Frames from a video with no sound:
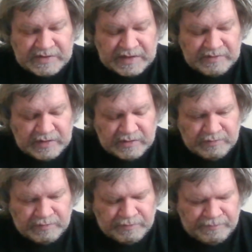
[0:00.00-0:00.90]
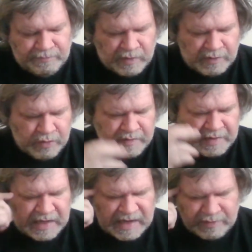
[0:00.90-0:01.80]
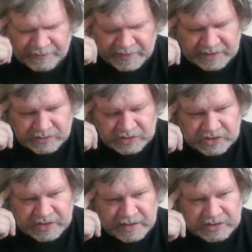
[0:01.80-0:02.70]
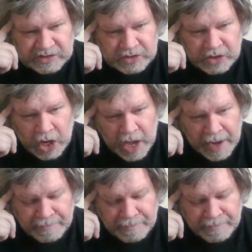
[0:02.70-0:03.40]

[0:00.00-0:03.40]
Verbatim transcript: It's like you know what were reliable funding sources are now just gone.